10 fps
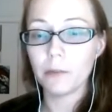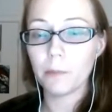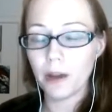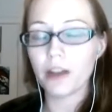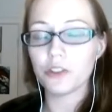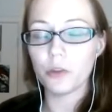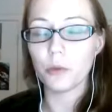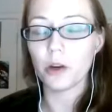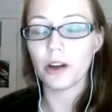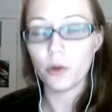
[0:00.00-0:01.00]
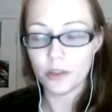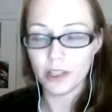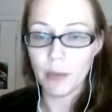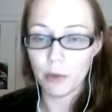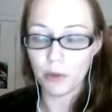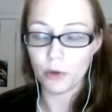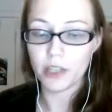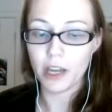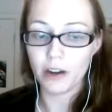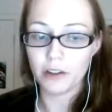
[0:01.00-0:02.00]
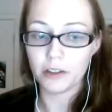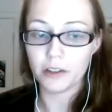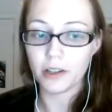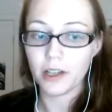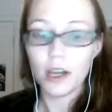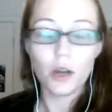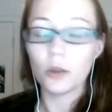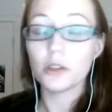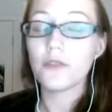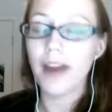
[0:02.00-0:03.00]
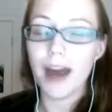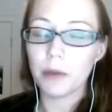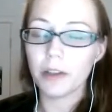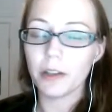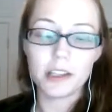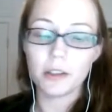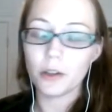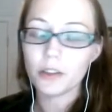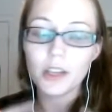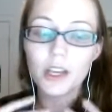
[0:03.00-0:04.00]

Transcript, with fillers: costumer who is a Game of Thrones character who looked fabulous and looked